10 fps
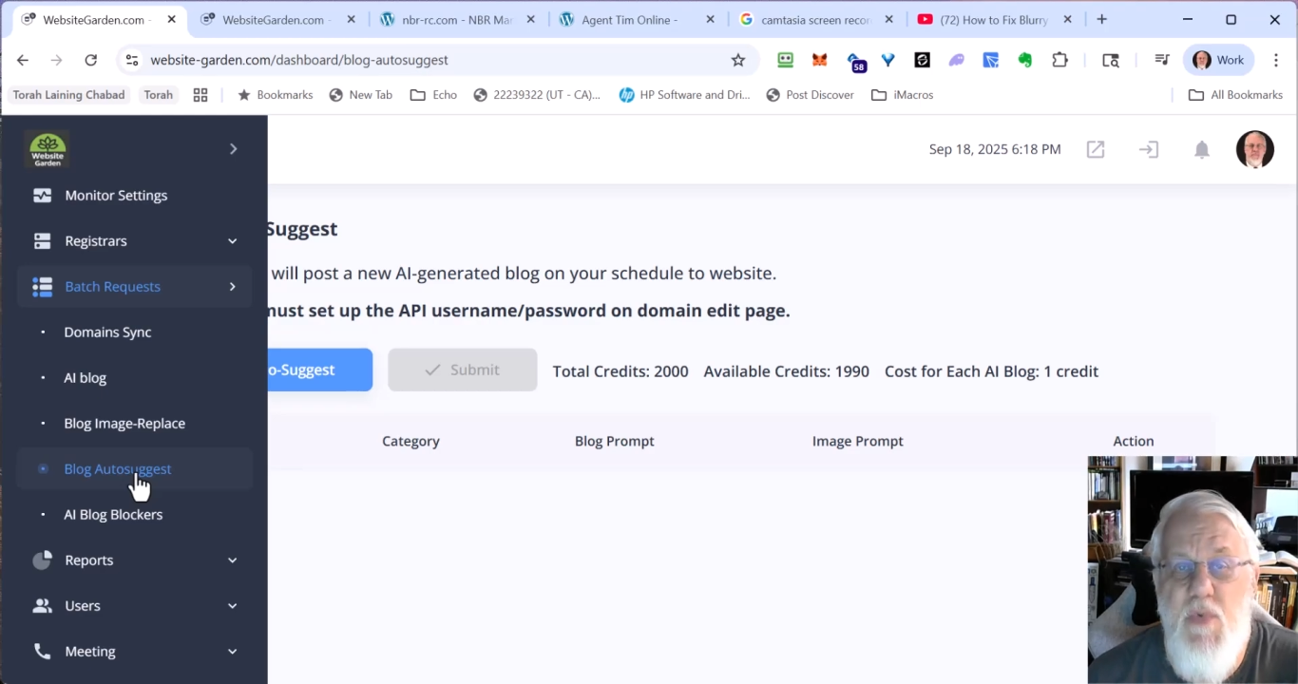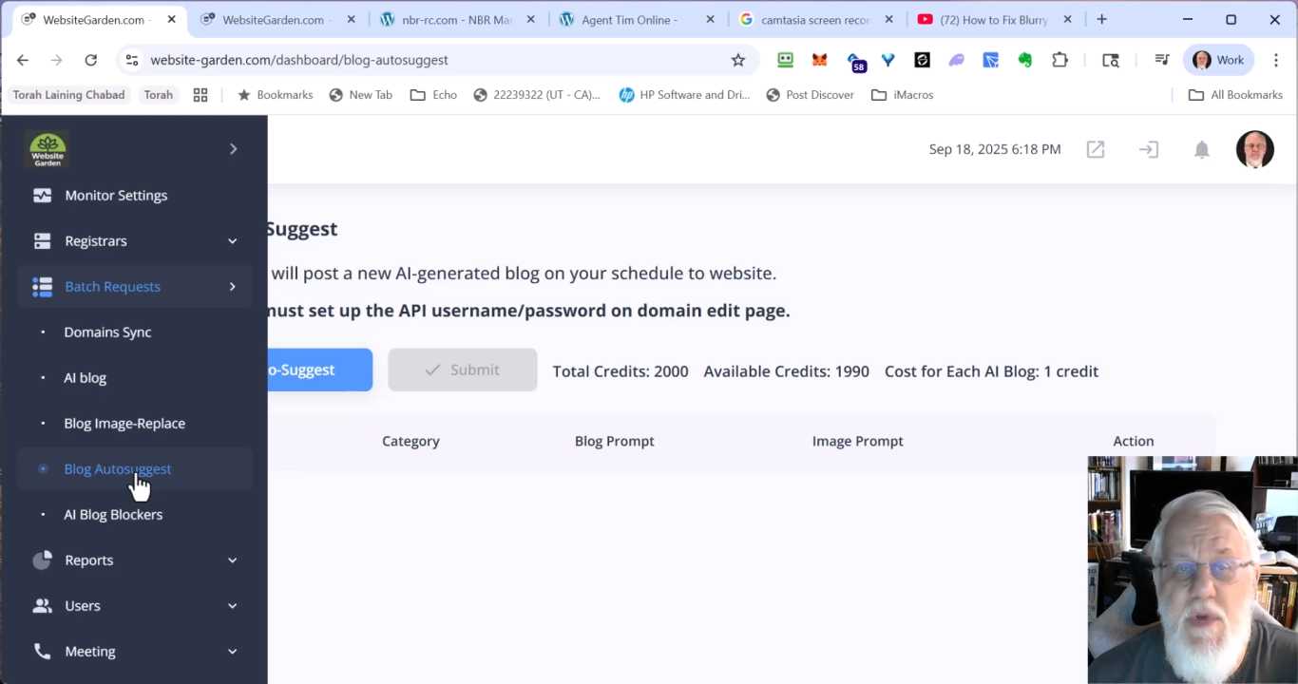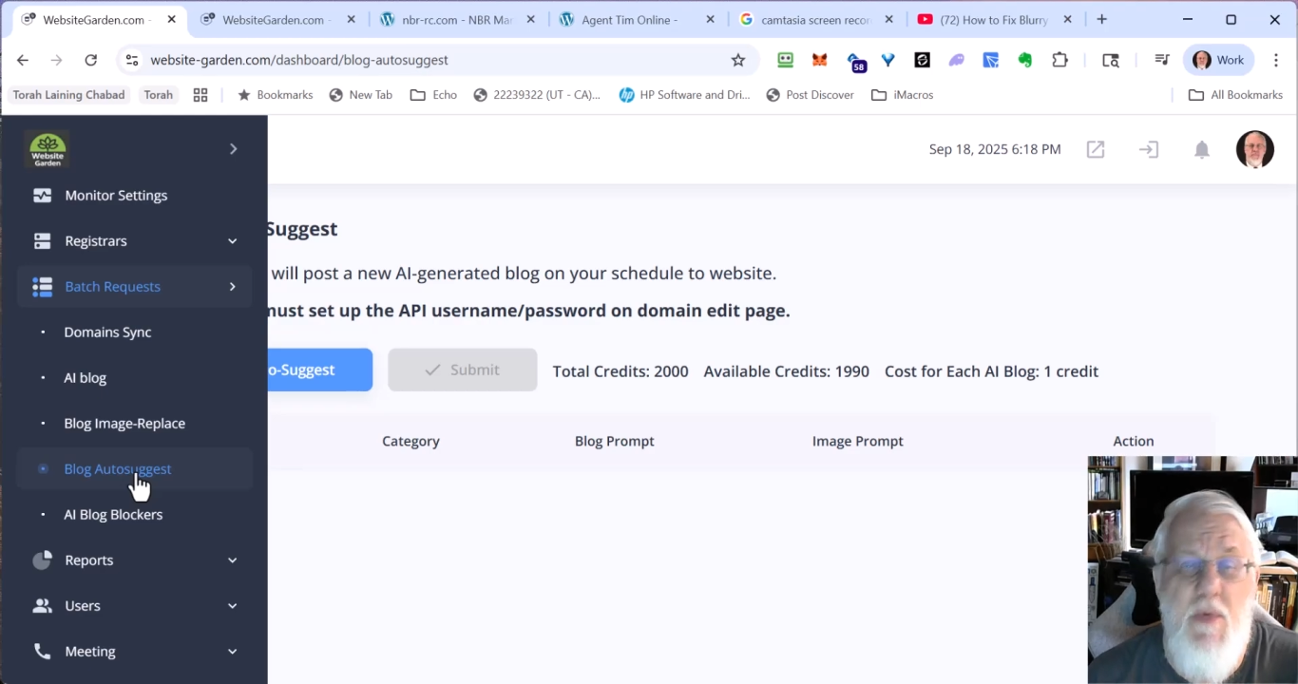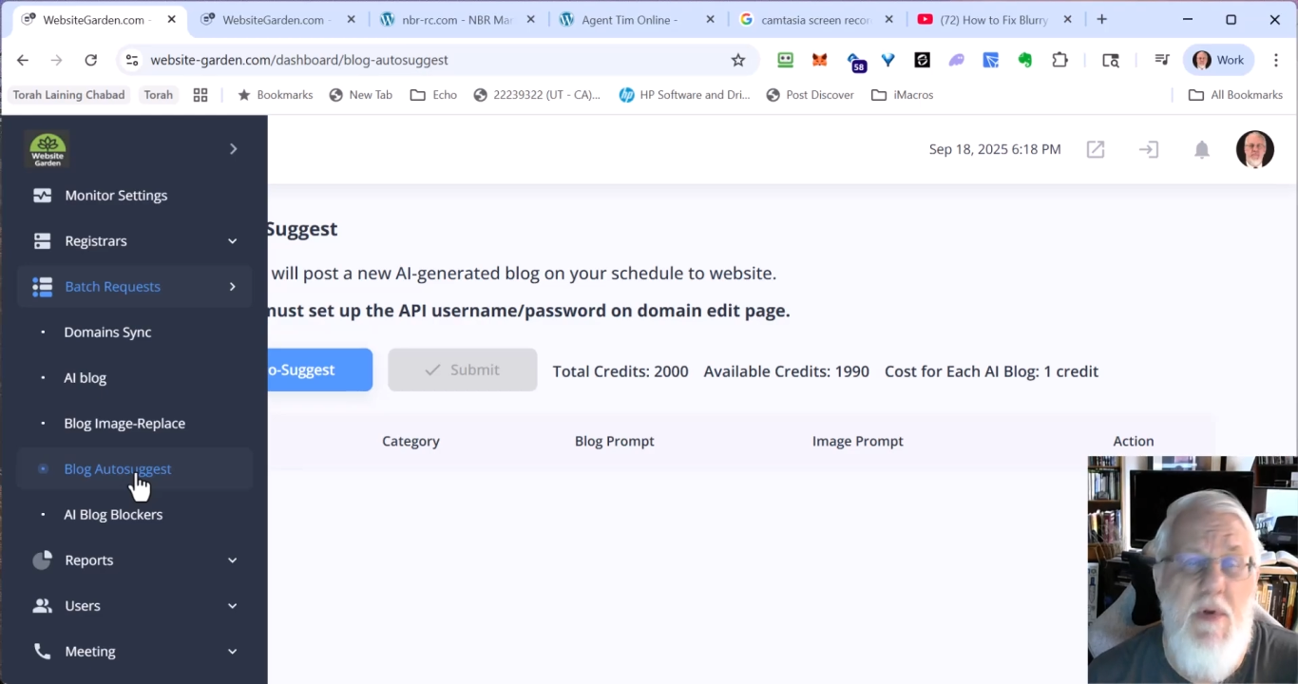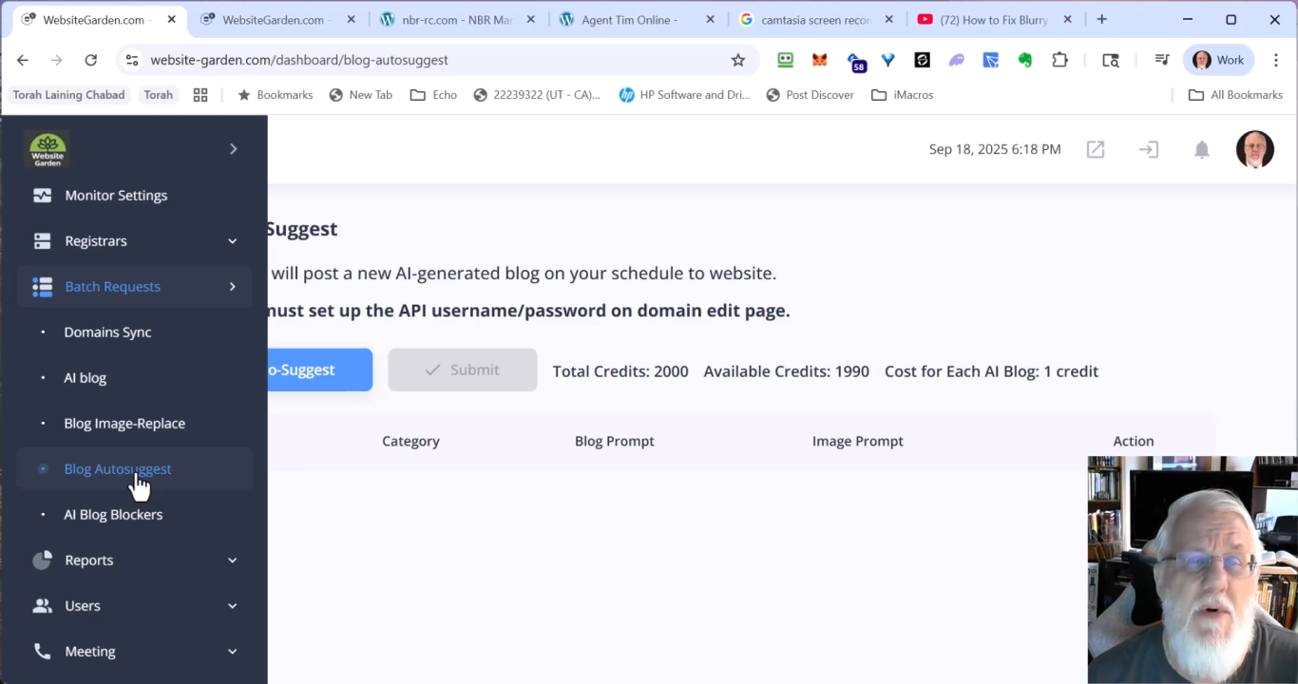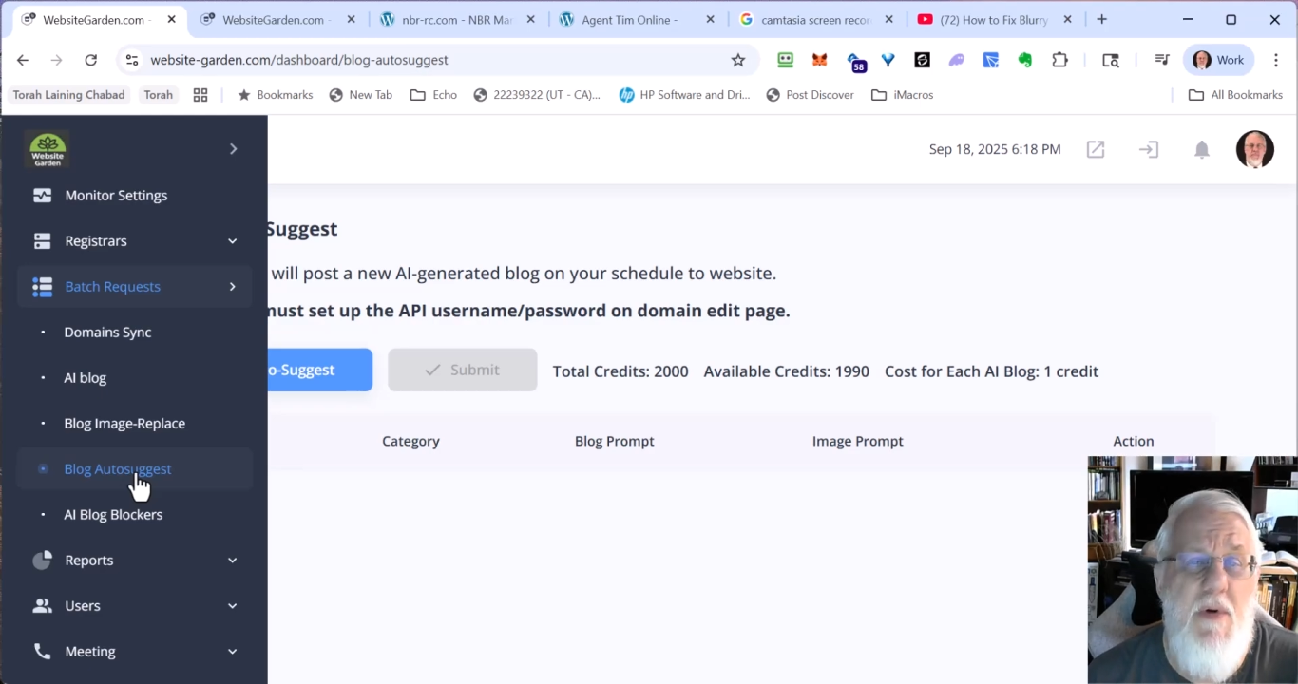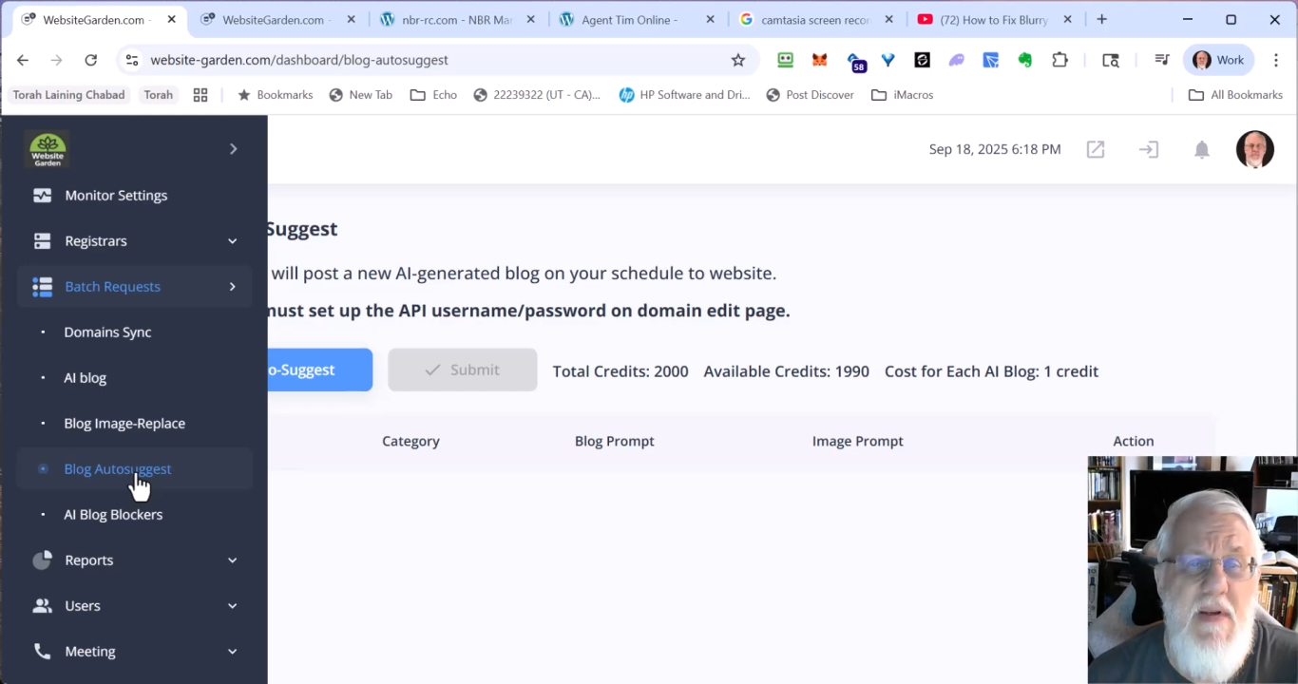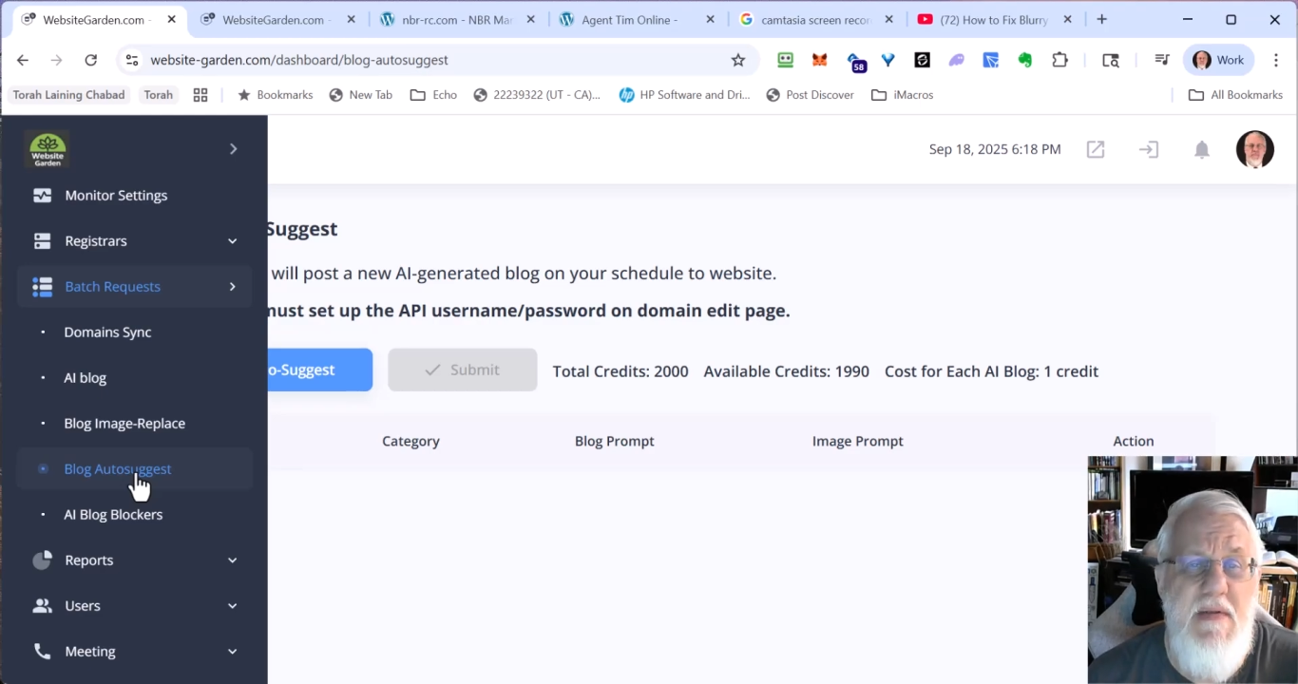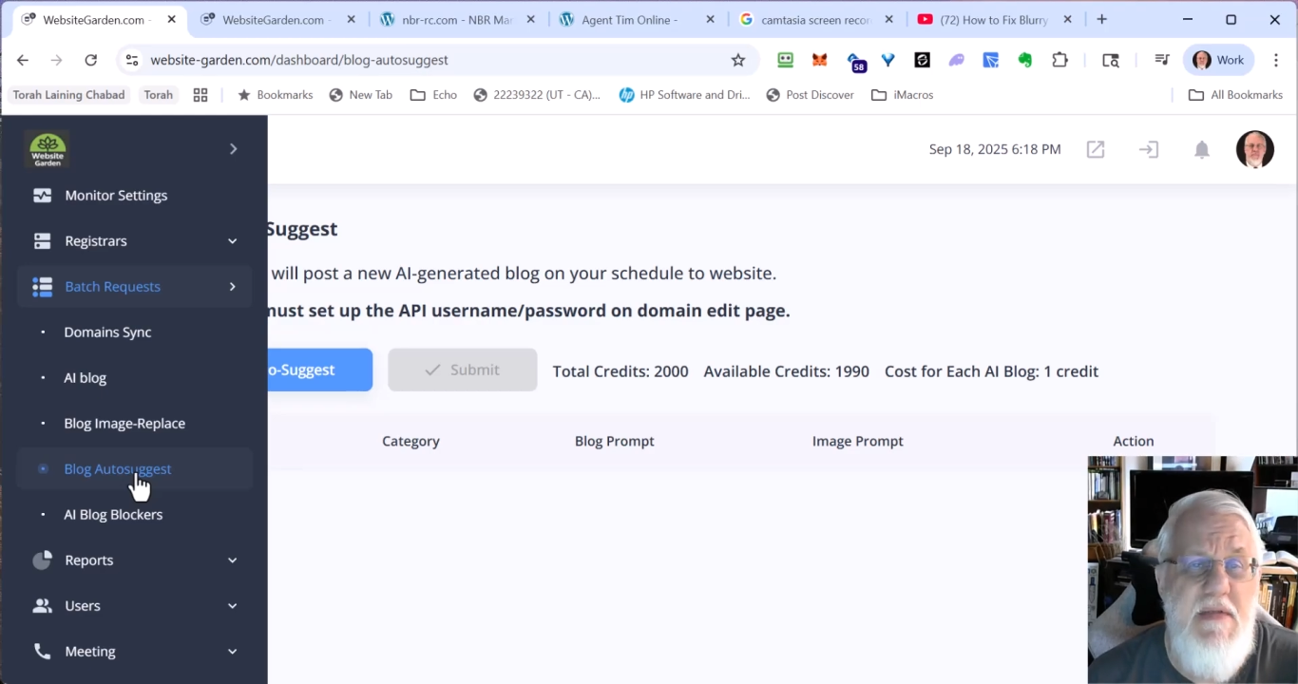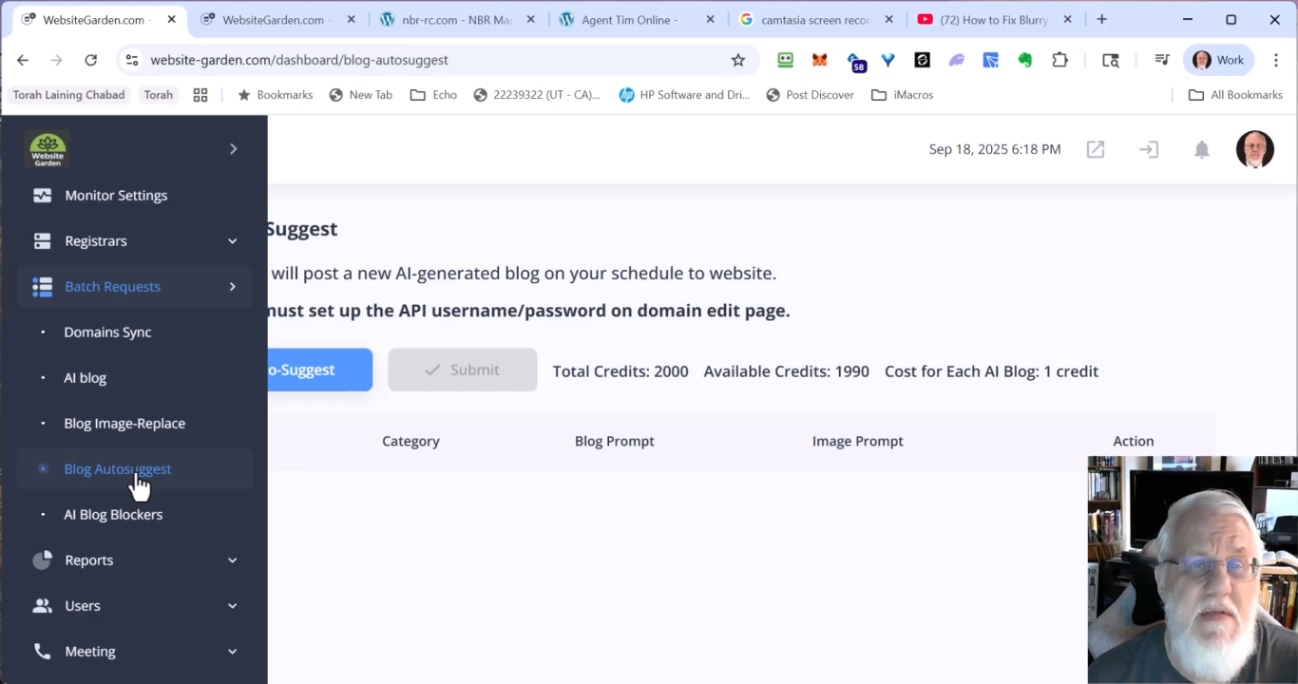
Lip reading: when you want to create,